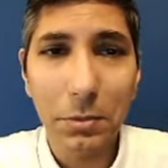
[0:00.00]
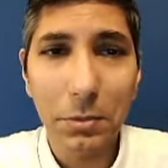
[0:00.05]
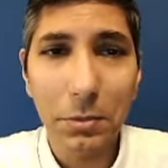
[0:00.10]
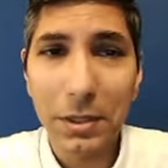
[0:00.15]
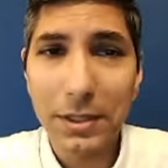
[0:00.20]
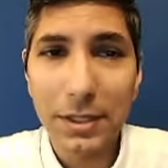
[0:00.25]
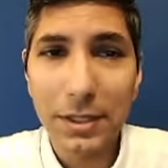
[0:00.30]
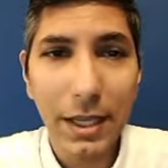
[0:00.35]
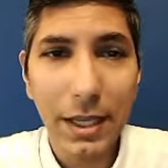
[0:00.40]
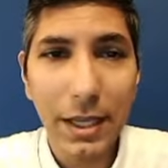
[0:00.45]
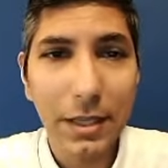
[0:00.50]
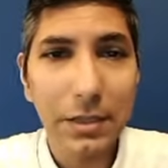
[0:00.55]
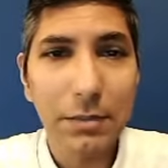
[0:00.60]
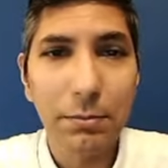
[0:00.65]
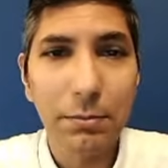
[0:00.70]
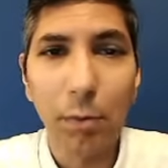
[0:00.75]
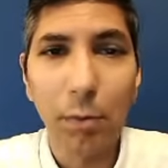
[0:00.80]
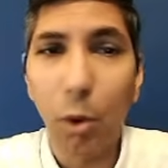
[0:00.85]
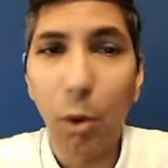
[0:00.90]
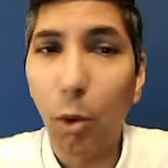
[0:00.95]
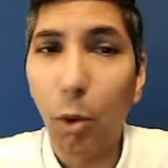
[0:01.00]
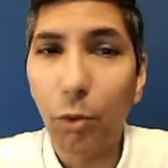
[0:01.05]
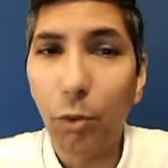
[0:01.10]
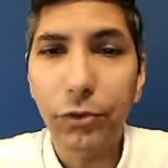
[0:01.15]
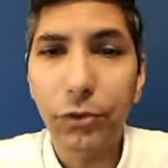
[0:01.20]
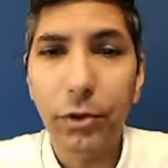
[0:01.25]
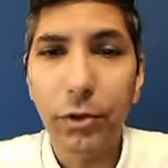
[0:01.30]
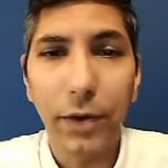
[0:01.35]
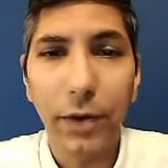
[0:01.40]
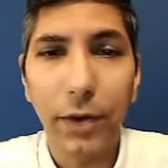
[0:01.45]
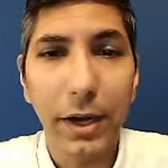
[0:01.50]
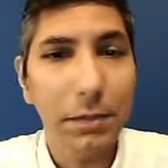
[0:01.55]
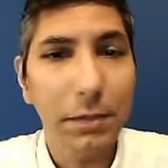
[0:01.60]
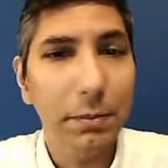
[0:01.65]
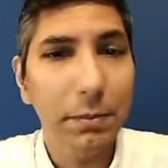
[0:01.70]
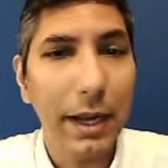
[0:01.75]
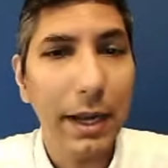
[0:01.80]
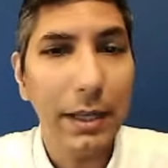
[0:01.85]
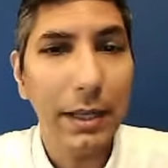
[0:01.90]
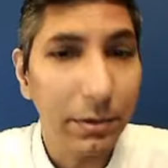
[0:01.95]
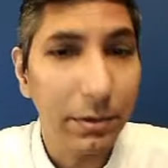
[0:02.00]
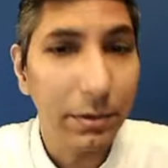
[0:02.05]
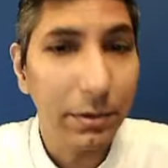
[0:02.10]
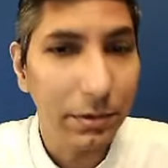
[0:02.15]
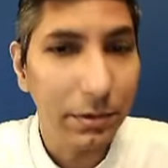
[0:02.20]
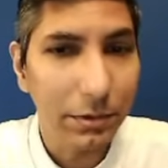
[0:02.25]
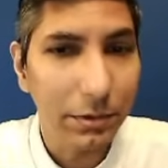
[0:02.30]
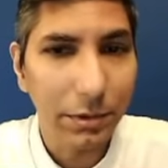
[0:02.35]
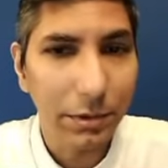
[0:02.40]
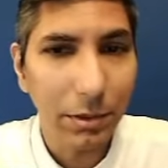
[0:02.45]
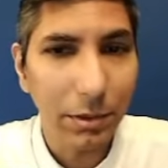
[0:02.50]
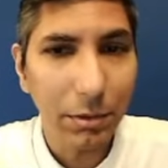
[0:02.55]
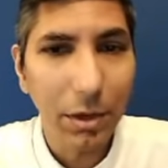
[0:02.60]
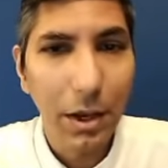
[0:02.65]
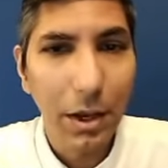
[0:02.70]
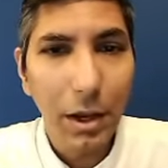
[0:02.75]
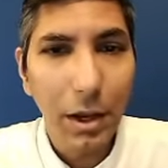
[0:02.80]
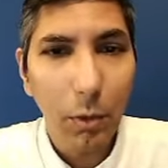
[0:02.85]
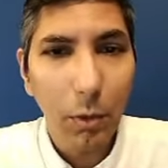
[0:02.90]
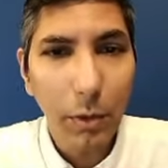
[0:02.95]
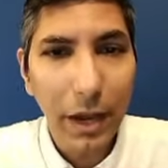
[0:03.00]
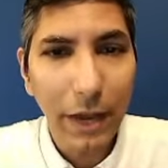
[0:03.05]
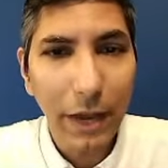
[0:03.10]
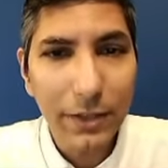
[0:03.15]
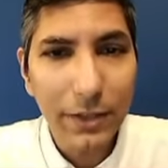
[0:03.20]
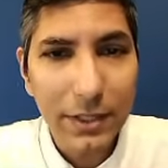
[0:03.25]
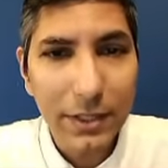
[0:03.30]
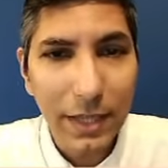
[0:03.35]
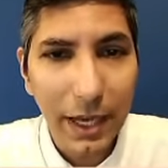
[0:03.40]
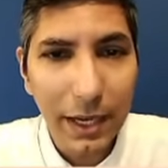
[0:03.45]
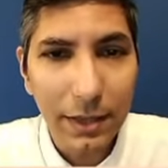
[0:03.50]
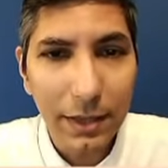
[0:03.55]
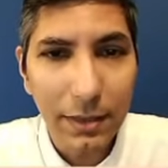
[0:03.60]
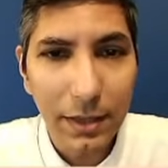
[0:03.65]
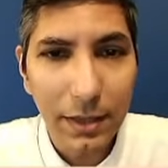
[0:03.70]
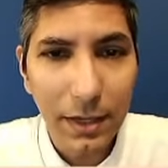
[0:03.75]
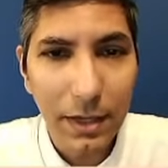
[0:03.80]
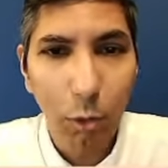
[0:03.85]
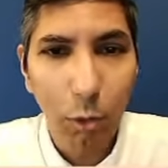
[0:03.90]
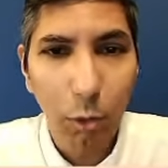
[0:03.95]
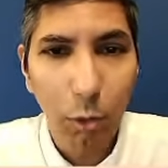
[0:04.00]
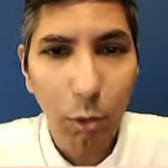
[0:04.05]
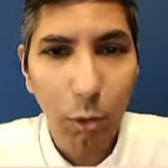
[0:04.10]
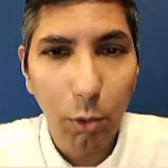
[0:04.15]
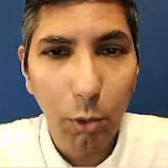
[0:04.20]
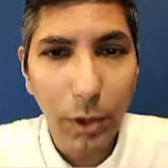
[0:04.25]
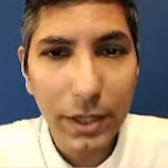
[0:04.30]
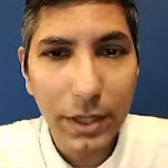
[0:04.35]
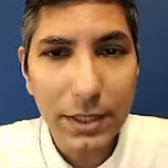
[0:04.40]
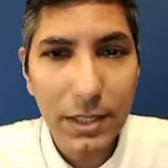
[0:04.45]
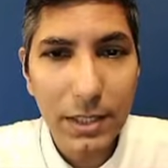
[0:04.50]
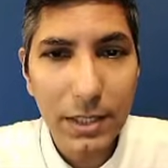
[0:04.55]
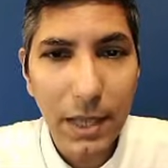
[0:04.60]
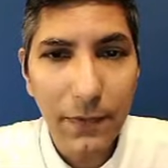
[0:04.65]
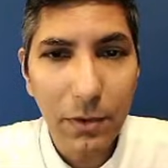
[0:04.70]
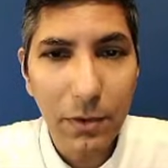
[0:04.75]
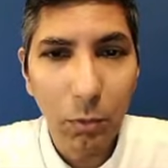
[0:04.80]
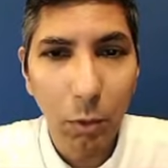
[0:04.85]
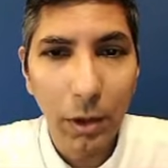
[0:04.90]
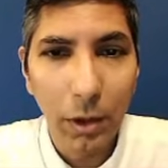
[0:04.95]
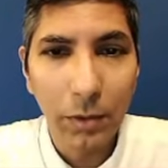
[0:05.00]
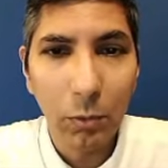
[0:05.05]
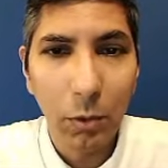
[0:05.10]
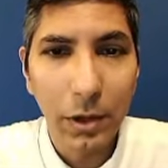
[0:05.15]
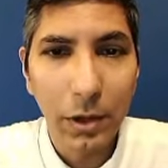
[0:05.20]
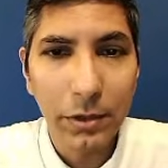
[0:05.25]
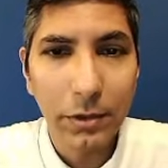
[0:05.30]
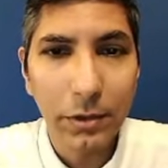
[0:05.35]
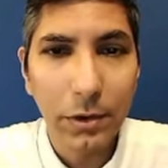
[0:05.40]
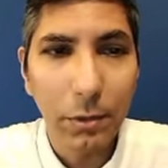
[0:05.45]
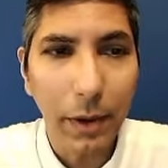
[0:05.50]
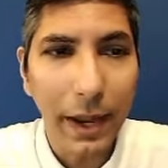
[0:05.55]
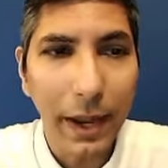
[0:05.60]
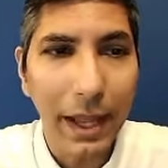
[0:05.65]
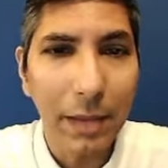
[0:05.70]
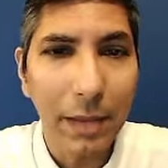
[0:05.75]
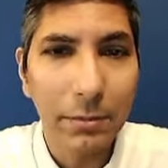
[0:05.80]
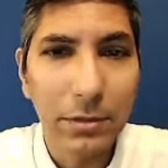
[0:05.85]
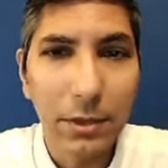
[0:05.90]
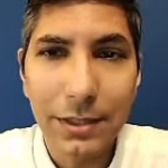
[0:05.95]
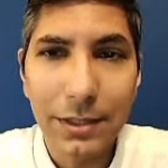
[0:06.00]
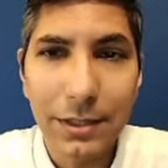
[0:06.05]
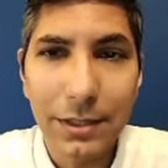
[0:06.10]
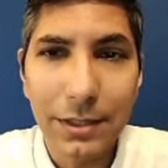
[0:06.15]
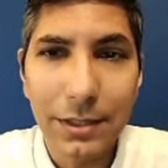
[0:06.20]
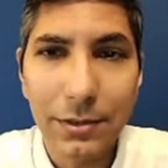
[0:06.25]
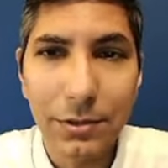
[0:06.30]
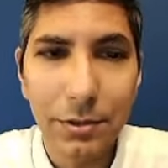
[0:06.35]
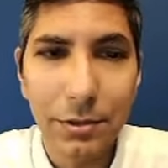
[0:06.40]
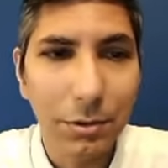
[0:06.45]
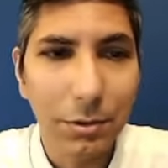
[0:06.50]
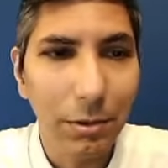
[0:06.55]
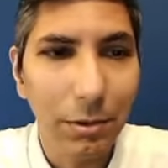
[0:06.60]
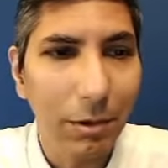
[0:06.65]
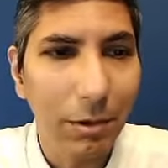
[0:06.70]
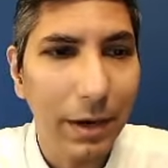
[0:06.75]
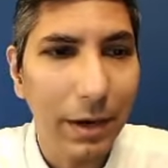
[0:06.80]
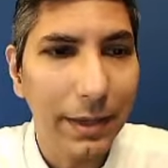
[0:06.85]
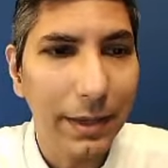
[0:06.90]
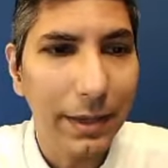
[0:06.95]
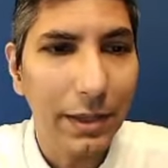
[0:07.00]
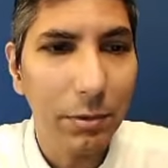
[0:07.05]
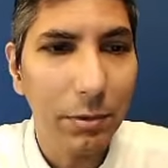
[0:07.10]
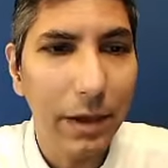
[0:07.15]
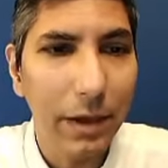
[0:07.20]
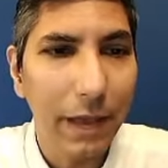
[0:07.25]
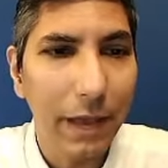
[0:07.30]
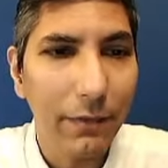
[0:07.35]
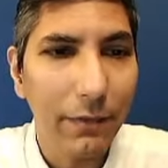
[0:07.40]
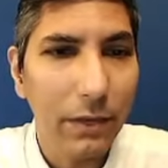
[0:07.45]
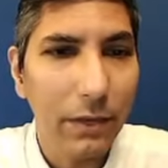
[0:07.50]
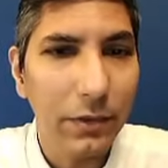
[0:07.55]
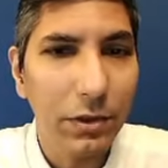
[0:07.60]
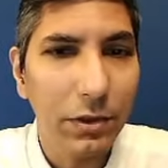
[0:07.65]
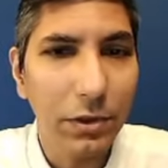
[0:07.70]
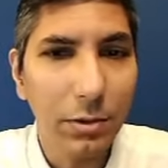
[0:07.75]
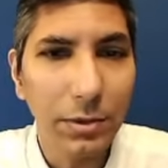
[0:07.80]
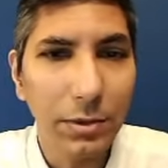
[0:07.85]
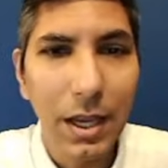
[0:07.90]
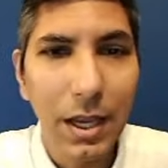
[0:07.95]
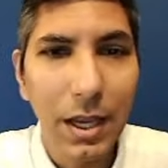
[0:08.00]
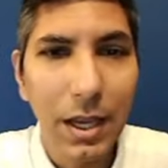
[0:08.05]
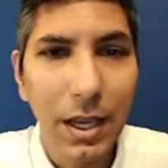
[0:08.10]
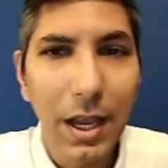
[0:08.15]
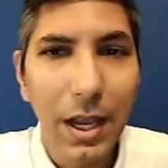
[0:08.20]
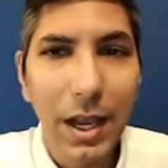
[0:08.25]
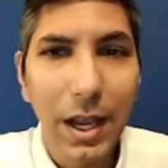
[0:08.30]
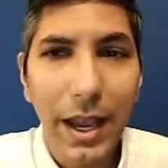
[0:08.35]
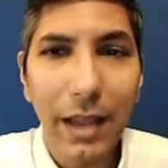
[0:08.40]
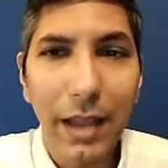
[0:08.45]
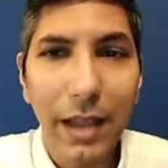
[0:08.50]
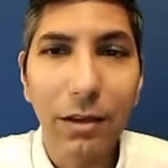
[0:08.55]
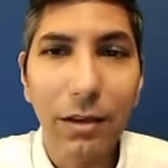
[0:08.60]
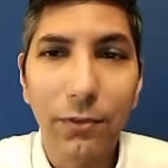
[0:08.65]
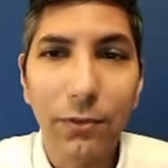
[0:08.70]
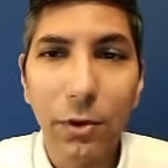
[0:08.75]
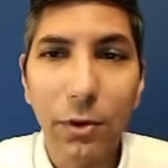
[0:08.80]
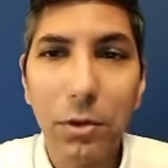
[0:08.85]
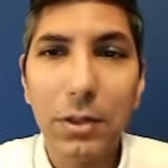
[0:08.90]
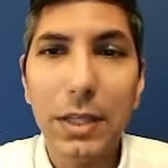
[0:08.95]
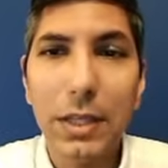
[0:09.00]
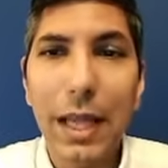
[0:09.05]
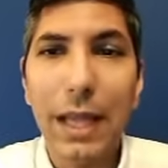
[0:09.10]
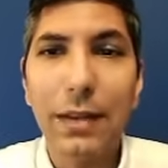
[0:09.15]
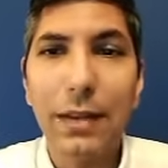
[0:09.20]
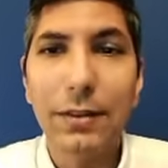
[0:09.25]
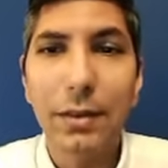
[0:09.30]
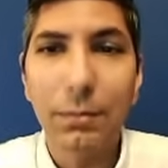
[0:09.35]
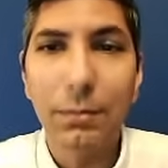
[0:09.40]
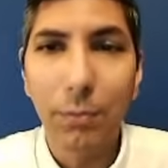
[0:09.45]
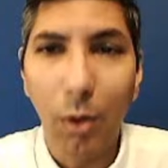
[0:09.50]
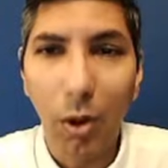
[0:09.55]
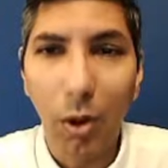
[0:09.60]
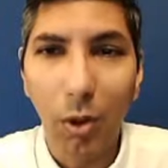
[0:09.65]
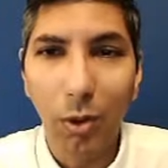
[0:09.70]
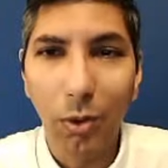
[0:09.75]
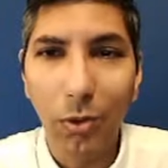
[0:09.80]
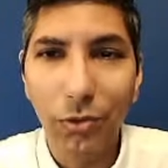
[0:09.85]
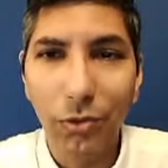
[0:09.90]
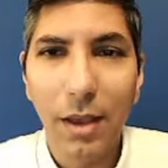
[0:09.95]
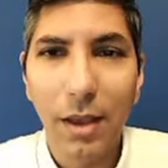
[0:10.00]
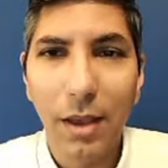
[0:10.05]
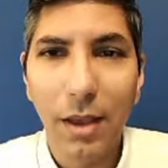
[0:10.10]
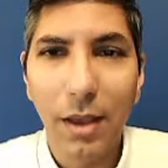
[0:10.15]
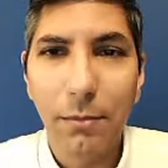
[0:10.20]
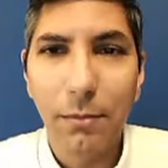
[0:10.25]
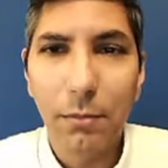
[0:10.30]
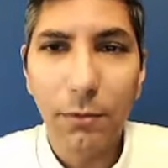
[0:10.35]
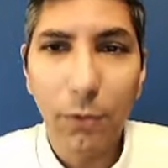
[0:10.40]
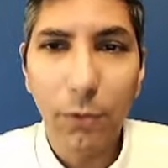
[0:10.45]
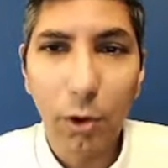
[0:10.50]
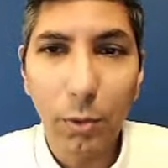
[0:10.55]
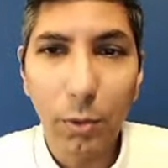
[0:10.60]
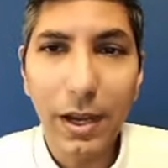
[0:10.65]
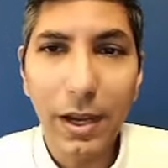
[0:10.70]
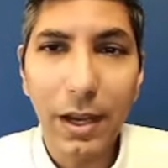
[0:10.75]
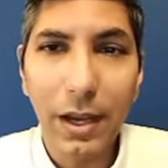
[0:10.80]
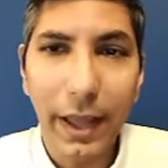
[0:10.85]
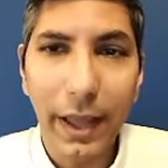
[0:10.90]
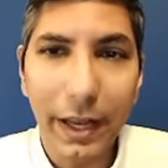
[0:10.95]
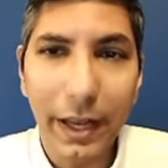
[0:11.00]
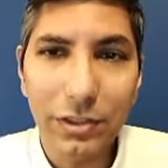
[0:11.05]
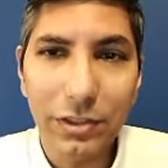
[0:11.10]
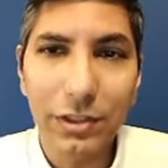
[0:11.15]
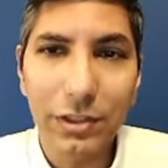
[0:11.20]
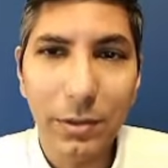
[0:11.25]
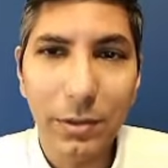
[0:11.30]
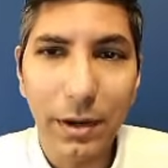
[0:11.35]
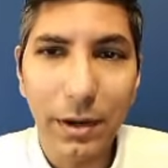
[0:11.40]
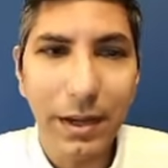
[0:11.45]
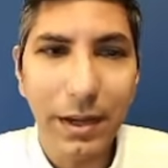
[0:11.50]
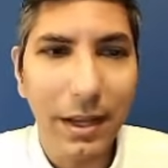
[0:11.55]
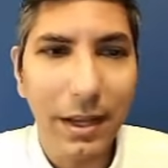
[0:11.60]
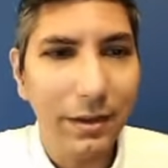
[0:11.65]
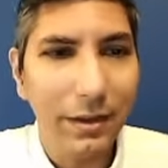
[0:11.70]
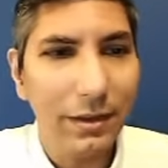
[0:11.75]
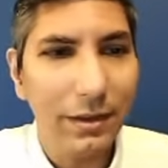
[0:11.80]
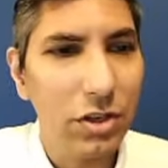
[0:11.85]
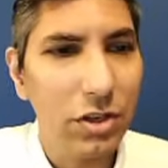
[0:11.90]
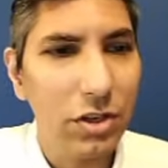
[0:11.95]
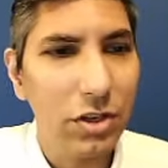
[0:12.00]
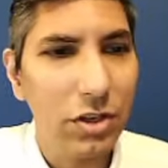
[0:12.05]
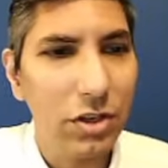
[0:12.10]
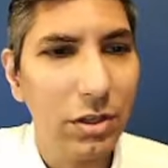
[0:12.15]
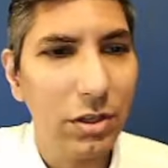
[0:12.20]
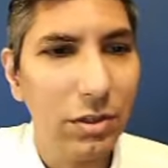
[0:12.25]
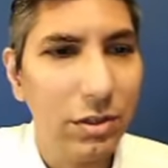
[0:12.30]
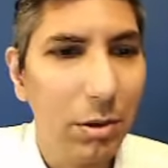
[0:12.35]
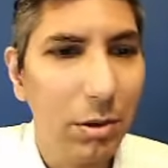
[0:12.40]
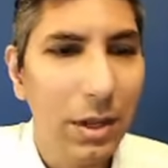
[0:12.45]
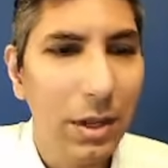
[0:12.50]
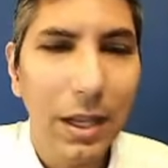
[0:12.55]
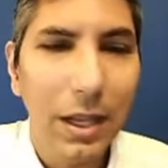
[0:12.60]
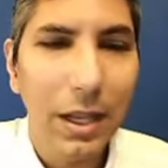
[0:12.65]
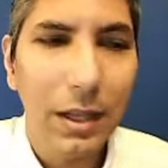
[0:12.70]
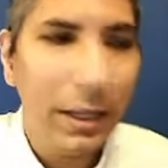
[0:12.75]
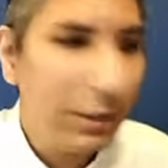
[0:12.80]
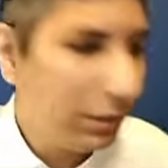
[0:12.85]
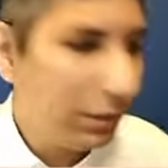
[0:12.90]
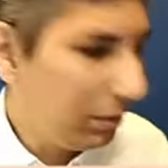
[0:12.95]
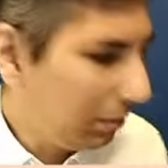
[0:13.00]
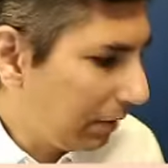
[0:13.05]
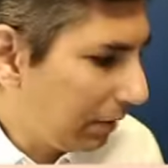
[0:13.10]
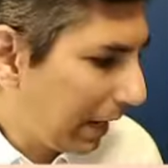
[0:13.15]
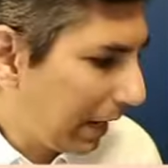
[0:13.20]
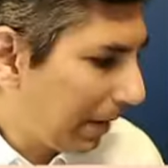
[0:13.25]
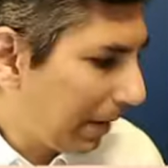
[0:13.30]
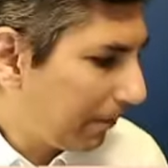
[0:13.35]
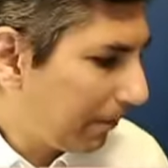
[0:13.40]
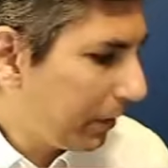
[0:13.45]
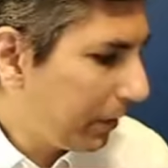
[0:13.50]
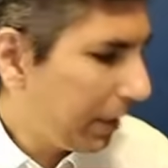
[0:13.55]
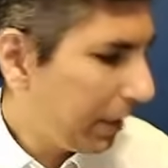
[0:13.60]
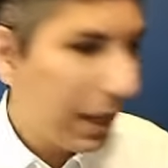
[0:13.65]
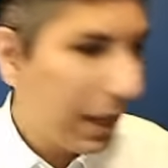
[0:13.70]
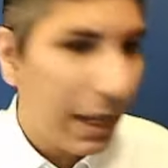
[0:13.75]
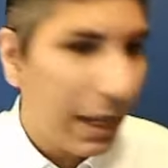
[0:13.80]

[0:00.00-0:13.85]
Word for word: So once again, it's moles divided by liters. So we have to take the 0.711 grams of tin(II) chloride that we have given to us and convert that to moles before we can actually do our calculation. So let's do that.